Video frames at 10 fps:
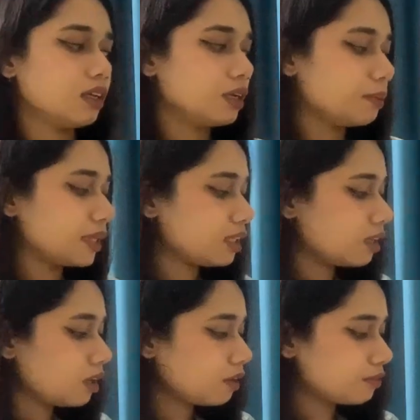But
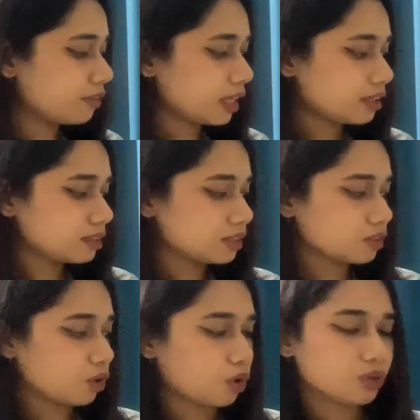viruses
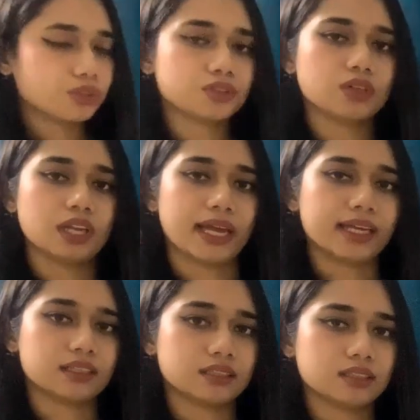also
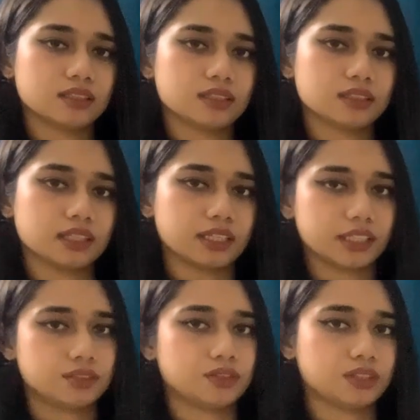lack the
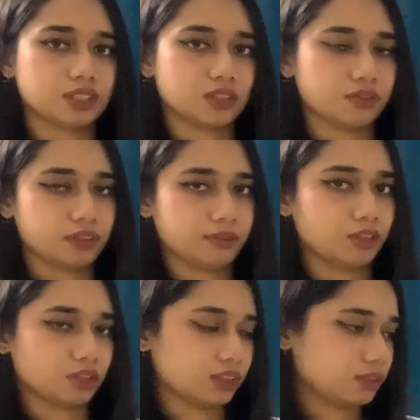characteristic of living
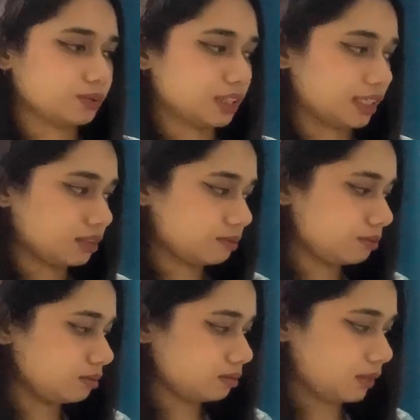organisms, like
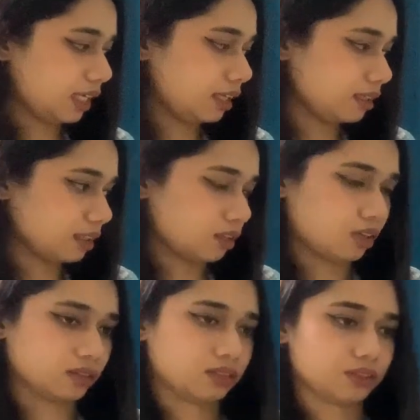they
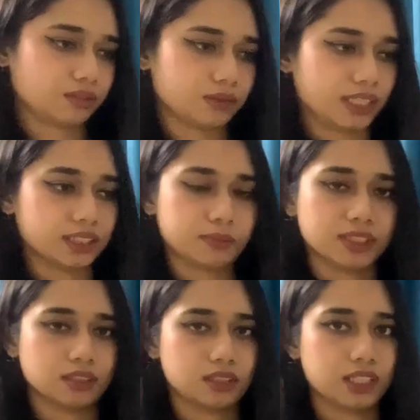cannot
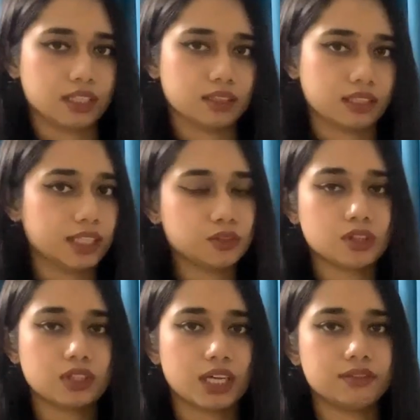independently, they do
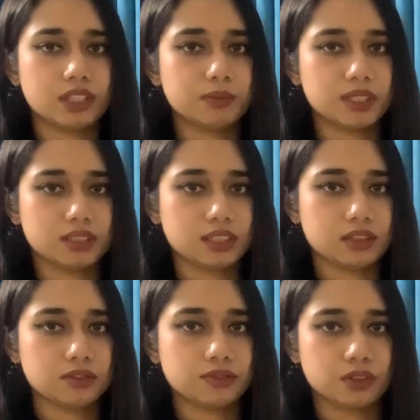not have the
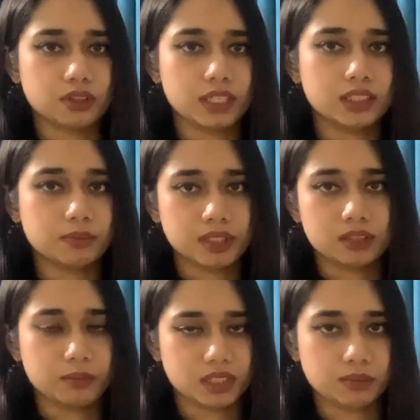ability for
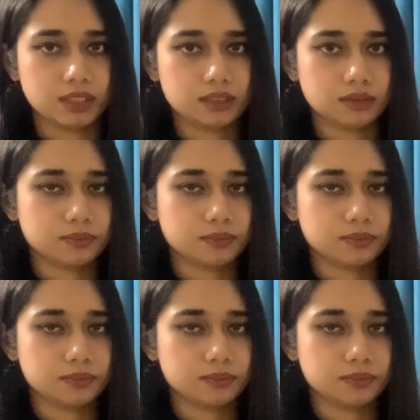independent metabolism.